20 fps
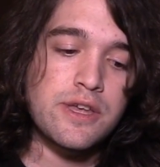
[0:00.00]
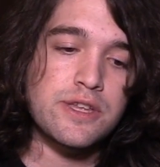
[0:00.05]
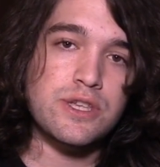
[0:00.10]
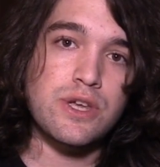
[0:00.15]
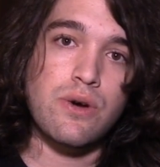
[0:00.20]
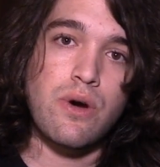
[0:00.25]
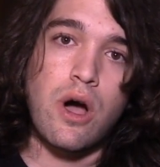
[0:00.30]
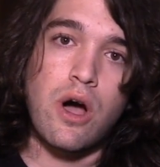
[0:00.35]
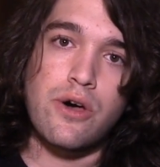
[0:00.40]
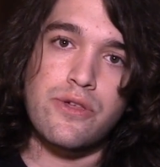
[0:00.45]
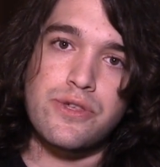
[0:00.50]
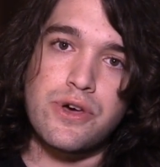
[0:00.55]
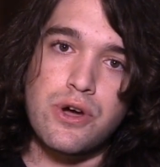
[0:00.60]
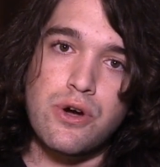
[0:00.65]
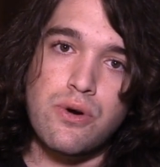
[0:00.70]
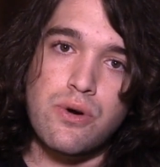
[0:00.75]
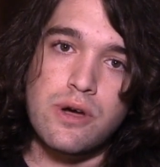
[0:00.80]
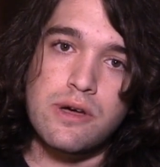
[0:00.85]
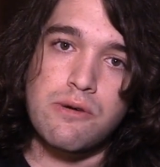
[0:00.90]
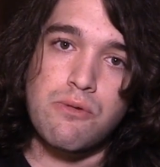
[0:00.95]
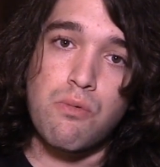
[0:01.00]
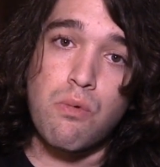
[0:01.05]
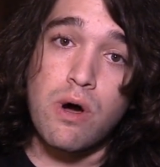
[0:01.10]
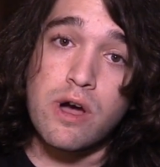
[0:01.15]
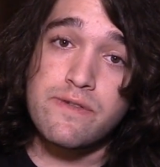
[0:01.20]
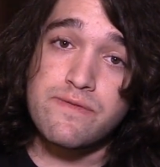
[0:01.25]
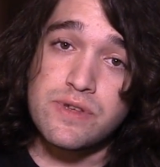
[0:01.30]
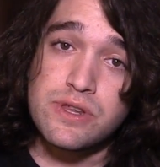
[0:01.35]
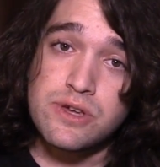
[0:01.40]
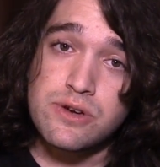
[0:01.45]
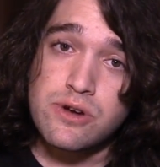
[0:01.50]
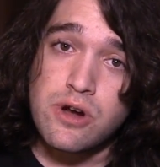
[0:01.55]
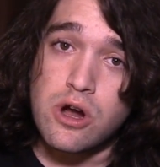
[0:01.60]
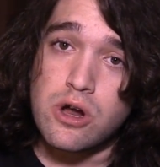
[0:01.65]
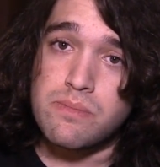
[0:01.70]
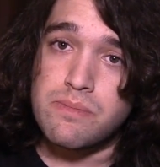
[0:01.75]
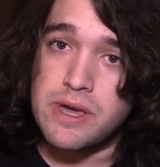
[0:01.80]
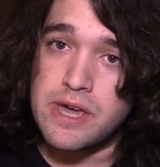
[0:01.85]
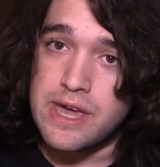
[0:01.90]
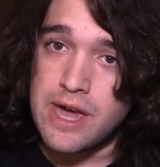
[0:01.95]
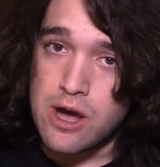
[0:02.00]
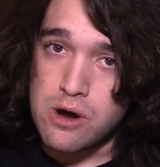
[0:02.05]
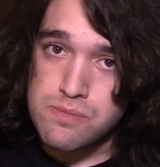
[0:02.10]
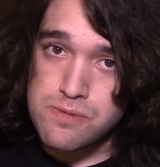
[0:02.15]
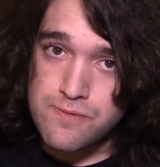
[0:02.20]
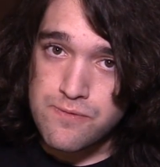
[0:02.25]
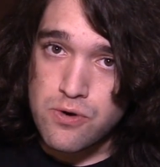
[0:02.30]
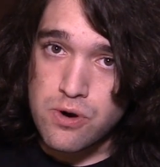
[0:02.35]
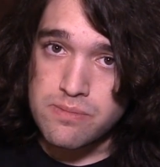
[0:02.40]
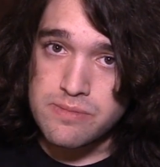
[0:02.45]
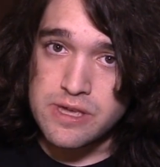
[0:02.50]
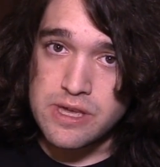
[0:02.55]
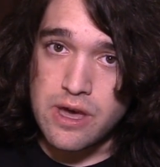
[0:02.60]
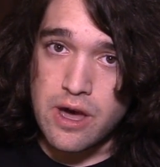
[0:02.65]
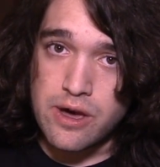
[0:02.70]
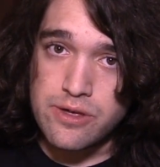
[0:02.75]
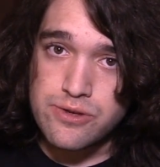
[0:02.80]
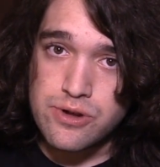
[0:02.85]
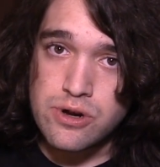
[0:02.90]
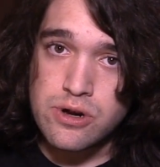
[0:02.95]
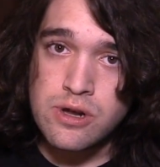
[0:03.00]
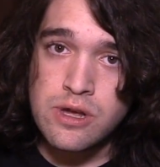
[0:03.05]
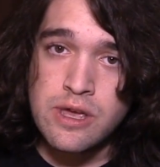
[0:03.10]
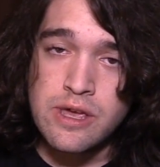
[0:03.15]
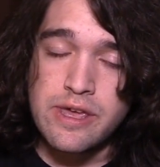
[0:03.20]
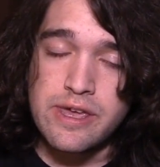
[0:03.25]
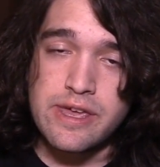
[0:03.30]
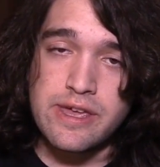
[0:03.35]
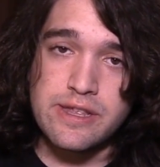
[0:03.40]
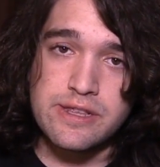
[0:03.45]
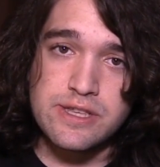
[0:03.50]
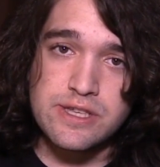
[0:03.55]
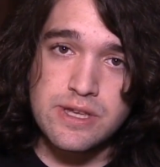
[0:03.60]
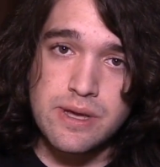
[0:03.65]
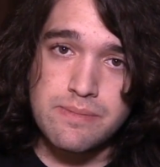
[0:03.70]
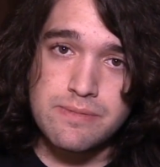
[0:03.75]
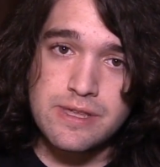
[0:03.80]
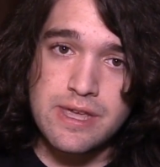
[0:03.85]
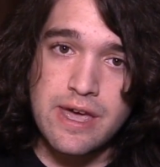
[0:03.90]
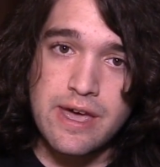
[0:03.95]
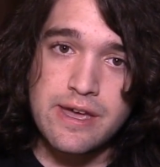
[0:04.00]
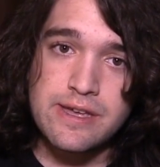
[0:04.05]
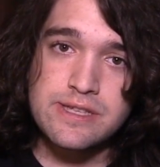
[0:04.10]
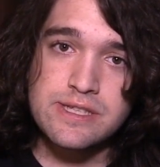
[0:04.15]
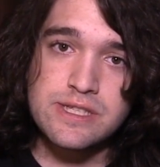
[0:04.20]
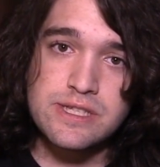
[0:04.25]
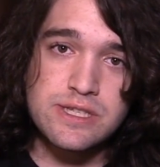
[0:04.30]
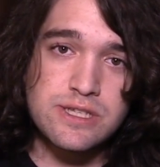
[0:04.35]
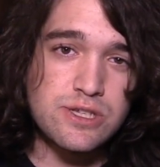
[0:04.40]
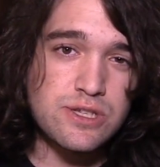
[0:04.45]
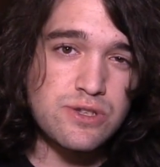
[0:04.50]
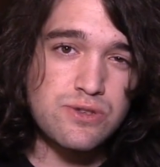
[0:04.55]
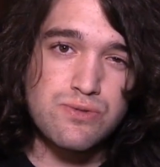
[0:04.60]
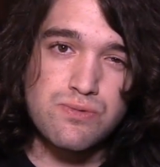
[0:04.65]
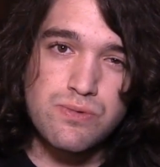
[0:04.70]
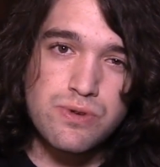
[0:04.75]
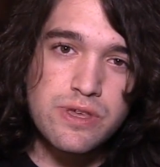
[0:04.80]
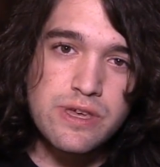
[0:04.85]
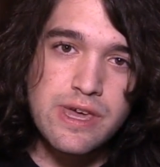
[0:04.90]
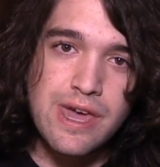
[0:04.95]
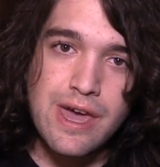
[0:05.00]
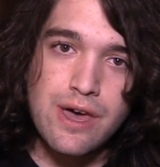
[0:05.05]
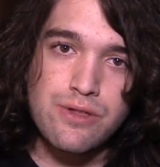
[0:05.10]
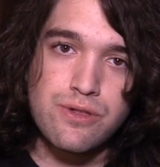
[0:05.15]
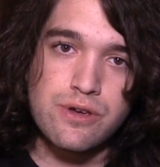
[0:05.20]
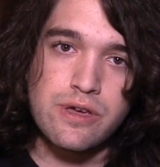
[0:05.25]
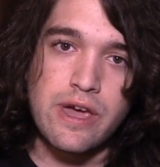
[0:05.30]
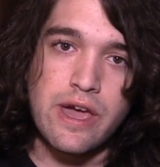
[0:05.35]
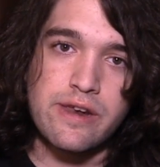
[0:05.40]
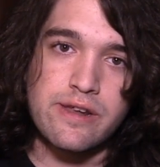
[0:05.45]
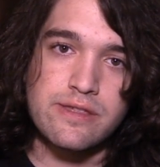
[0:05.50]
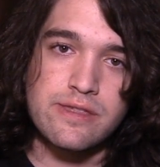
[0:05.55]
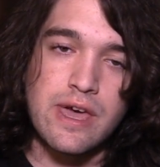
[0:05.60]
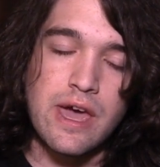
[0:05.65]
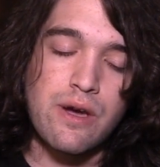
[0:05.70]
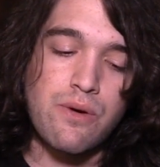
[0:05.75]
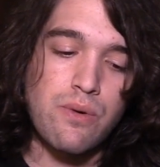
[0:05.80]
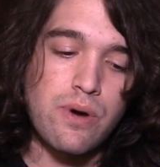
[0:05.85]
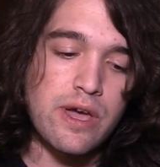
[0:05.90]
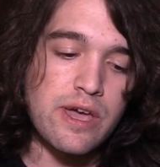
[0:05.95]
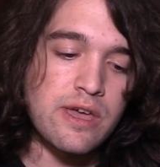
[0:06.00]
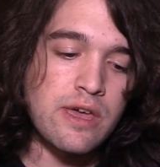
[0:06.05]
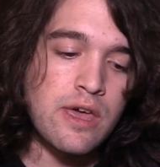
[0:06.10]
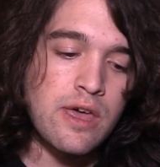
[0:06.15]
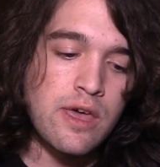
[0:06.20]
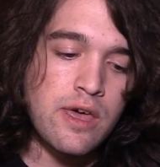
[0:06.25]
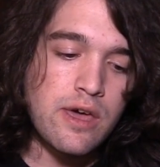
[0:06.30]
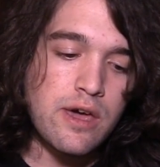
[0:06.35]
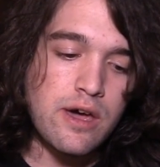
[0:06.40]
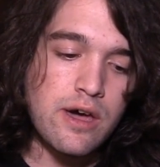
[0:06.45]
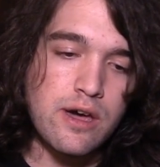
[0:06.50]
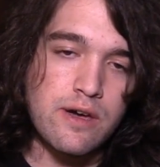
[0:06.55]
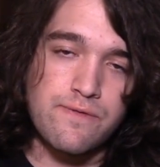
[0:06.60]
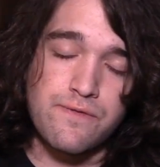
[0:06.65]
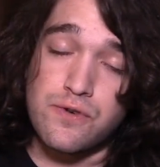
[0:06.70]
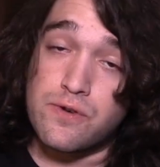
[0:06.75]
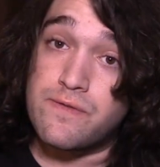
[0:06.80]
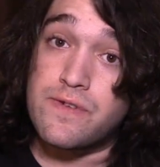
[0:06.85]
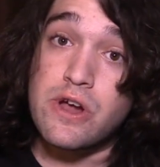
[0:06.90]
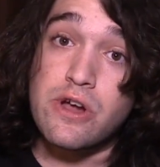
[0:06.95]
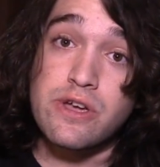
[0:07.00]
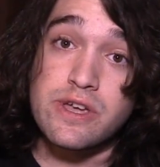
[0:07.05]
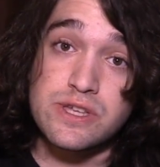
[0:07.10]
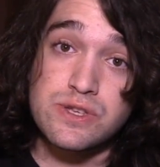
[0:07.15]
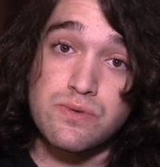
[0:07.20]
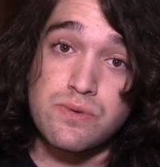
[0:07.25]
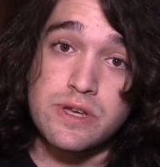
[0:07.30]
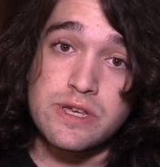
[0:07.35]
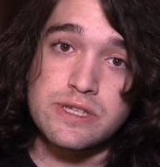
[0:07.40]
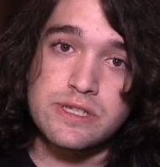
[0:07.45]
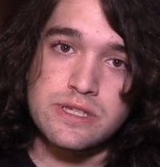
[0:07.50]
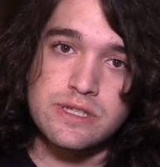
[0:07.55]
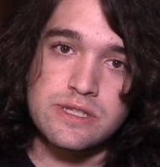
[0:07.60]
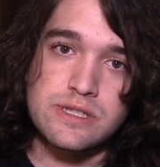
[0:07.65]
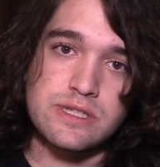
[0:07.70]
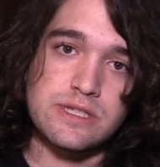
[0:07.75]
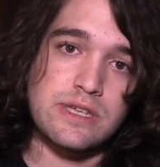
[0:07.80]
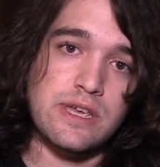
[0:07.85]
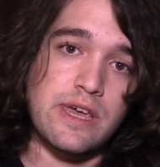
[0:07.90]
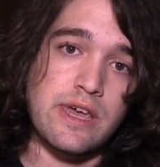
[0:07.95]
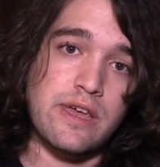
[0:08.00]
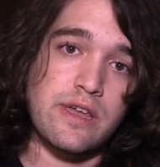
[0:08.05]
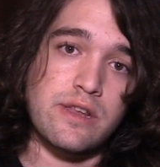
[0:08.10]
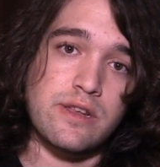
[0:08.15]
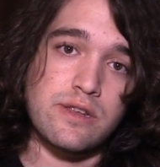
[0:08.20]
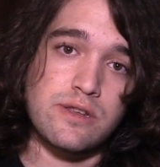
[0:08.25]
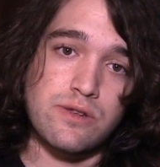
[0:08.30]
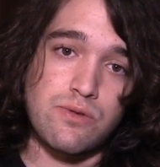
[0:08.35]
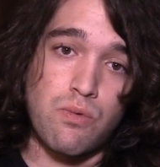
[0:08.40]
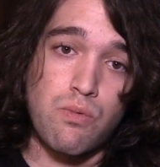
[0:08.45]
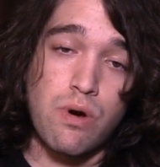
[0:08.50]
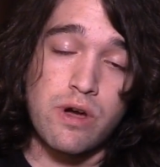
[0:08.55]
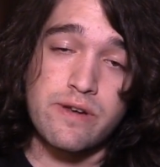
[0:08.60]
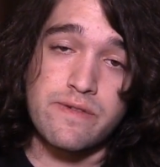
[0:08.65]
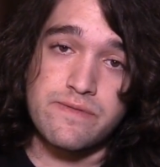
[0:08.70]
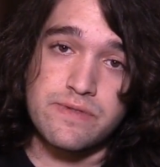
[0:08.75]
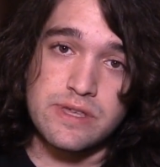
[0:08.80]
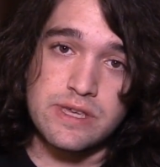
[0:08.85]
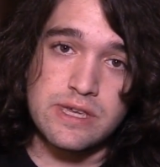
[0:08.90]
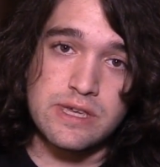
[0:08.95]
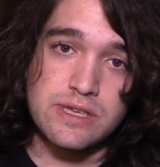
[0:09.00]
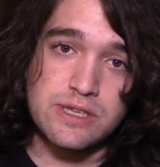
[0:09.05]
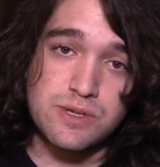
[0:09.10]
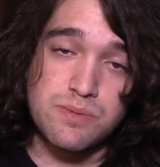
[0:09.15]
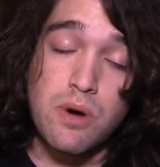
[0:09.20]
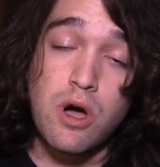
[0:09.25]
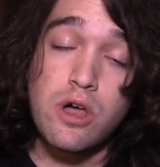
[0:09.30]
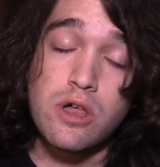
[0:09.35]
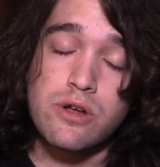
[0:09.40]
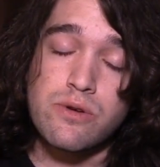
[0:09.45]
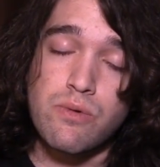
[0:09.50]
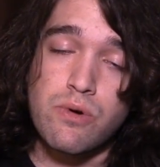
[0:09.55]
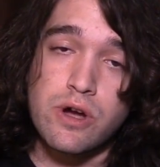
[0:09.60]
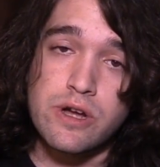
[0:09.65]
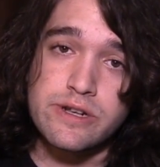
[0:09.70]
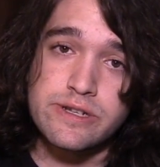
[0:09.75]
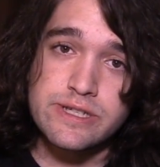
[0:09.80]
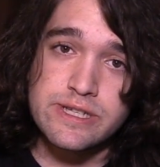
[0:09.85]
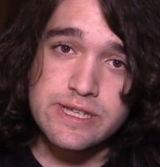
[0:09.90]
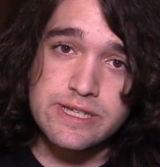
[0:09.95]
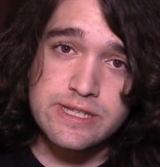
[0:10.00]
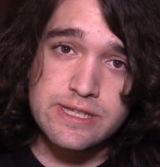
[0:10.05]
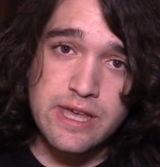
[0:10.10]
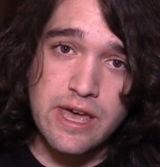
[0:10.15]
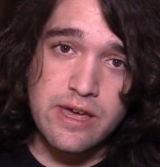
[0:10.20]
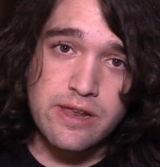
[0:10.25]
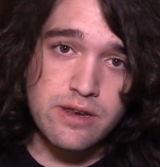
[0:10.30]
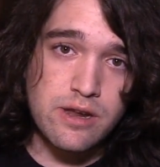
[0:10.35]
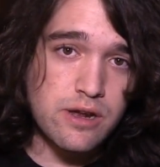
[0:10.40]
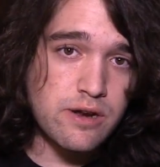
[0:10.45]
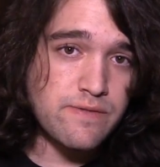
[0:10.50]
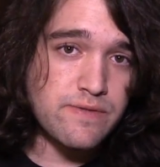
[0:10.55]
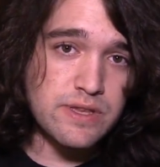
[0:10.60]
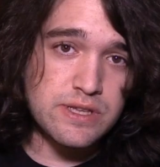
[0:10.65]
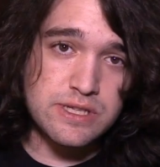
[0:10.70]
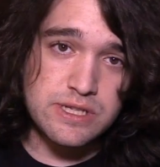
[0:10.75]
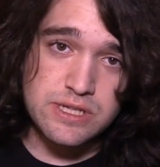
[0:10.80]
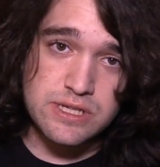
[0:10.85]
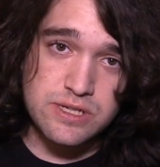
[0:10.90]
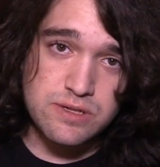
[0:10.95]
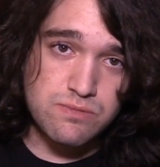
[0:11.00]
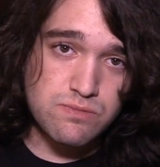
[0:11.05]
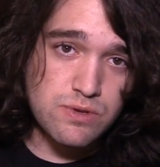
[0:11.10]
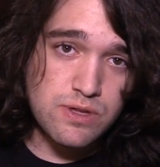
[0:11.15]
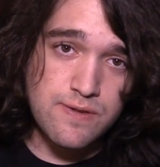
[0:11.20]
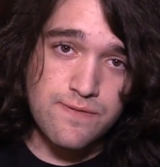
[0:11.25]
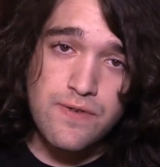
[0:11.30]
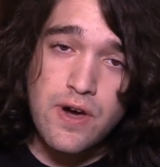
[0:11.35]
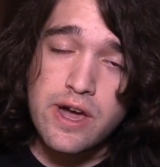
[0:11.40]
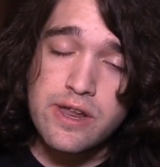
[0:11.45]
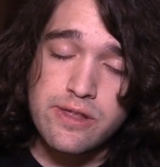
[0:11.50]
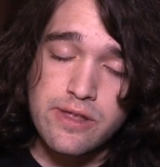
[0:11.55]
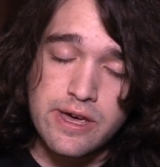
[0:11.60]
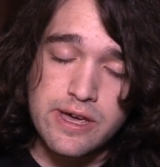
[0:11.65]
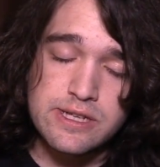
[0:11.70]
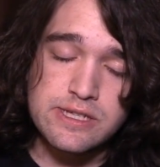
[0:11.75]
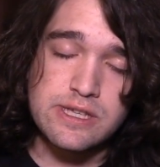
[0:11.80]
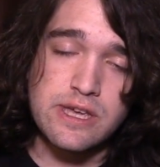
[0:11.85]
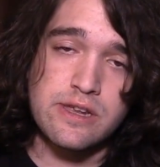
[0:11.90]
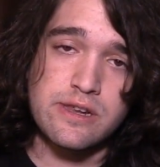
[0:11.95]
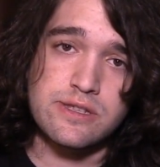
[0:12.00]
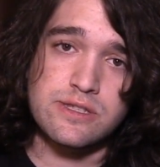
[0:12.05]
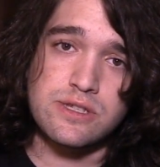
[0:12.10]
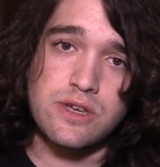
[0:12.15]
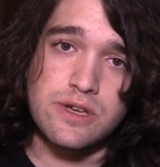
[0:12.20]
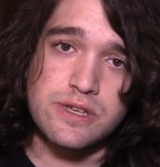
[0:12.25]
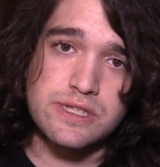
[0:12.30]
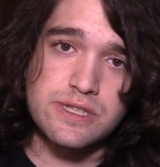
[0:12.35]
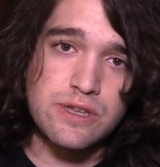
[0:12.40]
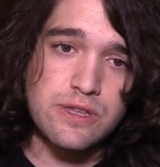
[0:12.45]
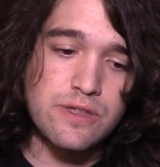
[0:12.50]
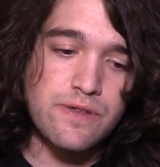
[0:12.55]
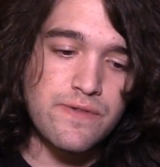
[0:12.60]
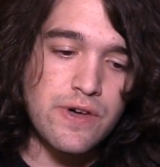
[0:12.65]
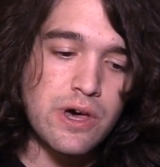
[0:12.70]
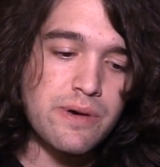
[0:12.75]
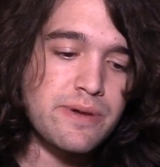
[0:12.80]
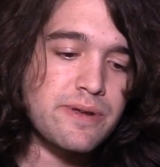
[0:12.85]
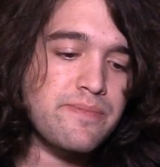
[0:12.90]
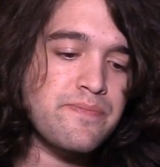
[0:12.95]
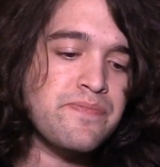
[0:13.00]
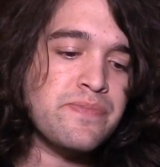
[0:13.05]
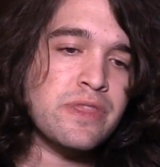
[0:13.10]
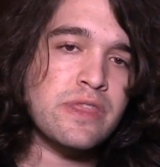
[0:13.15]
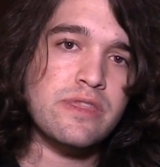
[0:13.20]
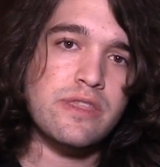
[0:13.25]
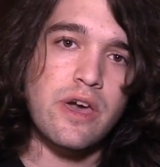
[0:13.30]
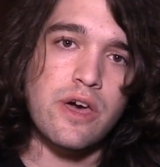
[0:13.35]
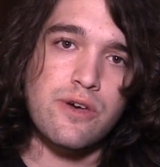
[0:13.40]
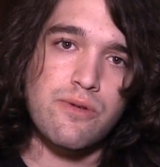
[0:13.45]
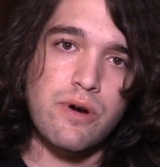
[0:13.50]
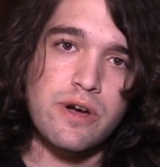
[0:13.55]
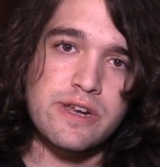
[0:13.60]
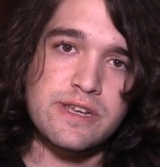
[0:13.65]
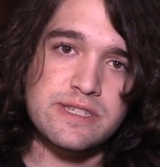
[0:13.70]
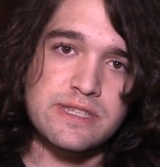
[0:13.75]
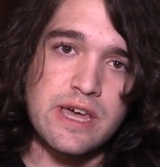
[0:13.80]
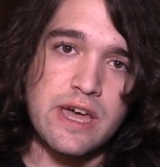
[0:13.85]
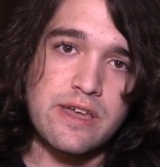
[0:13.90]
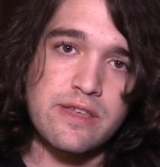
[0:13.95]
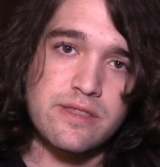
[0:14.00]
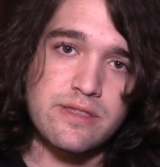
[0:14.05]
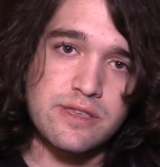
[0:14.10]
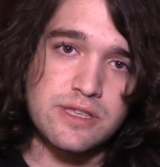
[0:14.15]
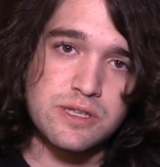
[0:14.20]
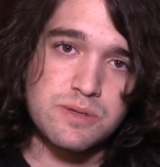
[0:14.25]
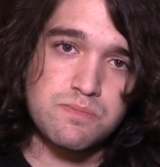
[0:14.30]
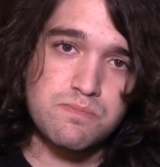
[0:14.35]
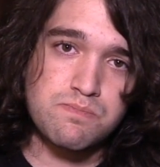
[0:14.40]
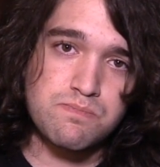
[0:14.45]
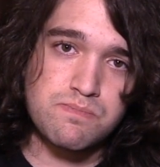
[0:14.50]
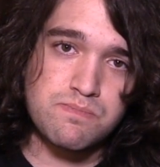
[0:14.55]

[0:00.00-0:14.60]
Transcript: So although one video card may outperform the other in some tests, you really can't look at it that way uh, for various reasons. And one of the smaller ones is that none of this is really finalized yet. It's all still in development. The other one is that this